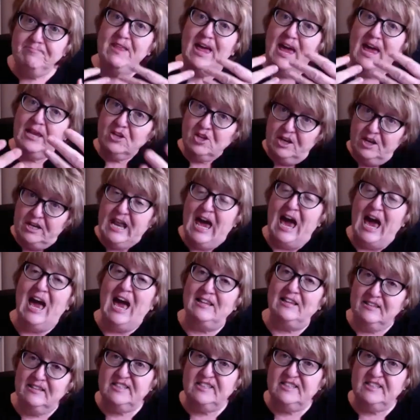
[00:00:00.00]
then going to
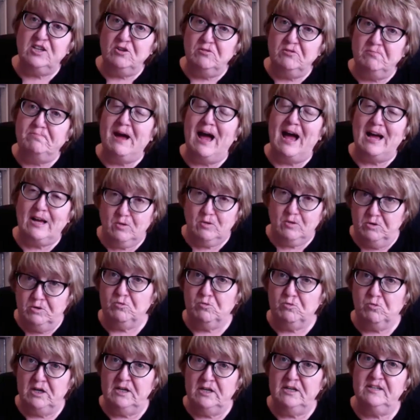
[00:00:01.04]
answer you back with
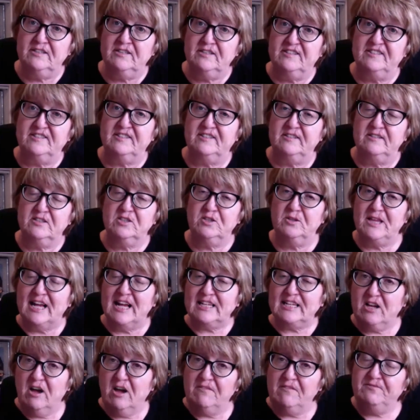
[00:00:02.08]
words. So
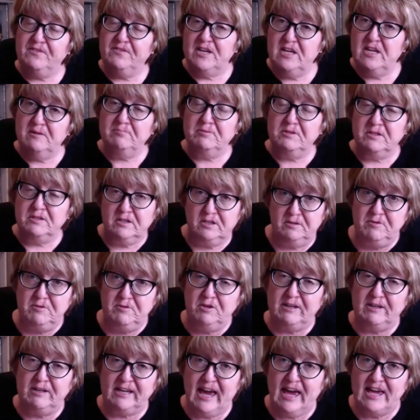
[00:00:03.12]
that's our verbal
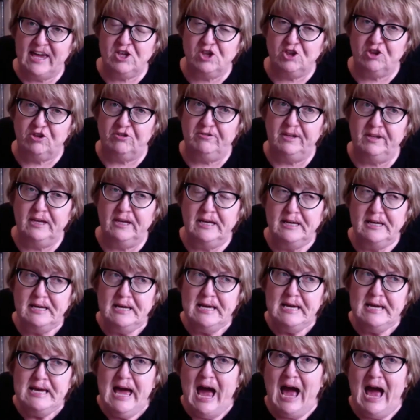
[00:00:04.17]
communication.
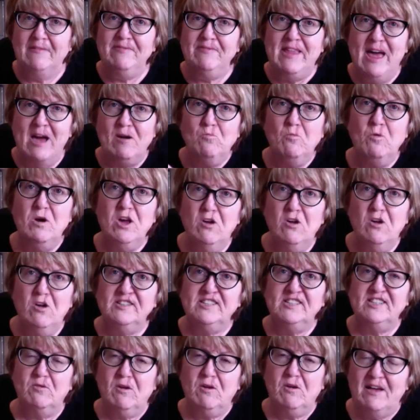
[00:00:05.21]
And then we
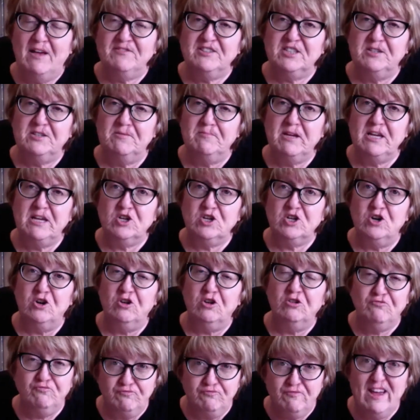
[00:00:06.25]
also have something
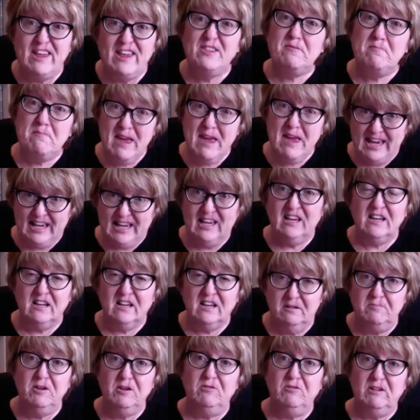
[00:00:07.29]
called rhythmic
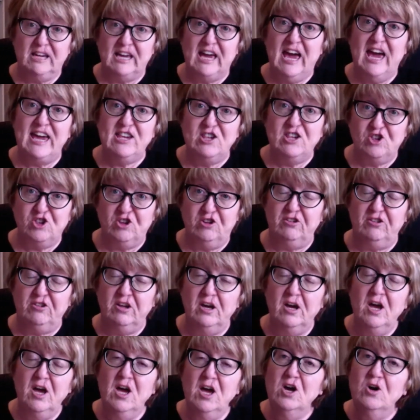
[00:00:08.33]
communication,
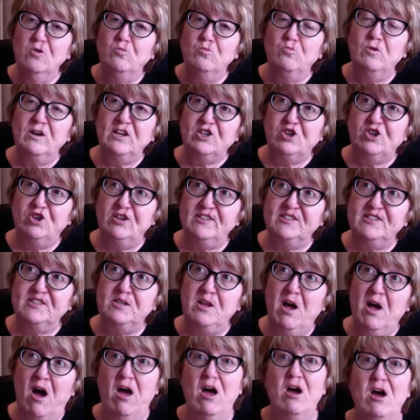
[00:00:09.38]
which is
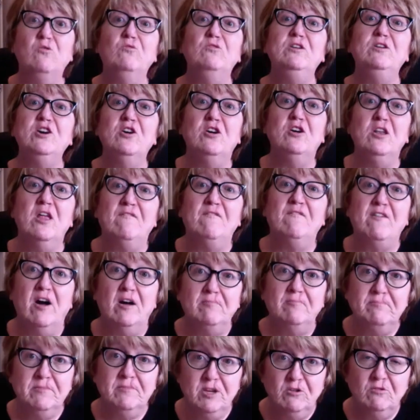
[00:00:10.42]
not only all of our
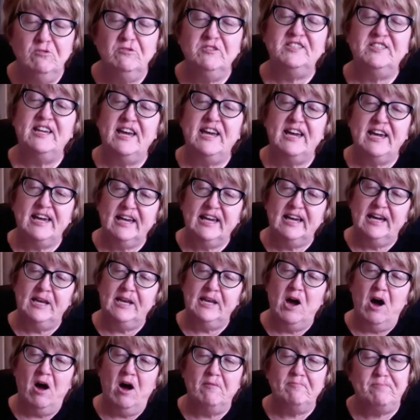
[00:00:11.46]
music and
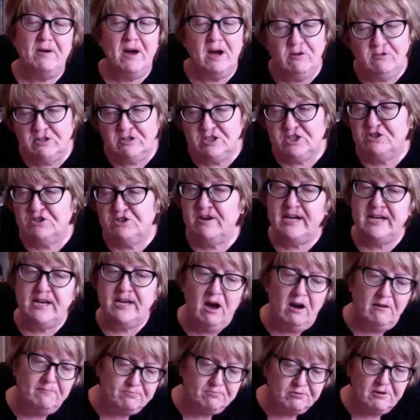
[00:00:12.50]
our poetry and
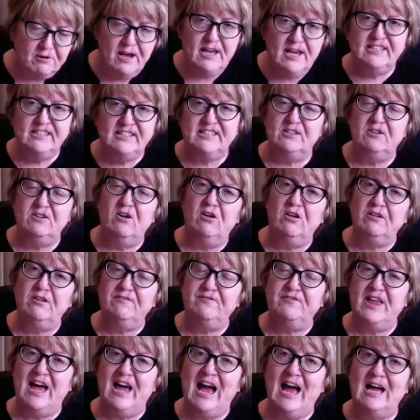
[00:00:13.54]
our prayers and all of
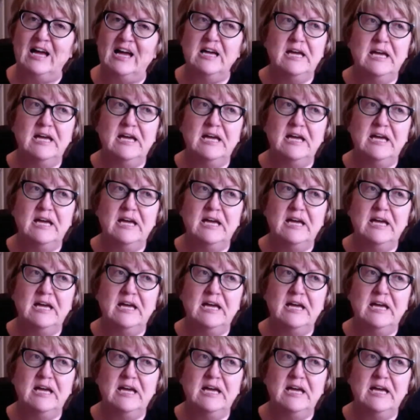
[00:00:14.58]
that,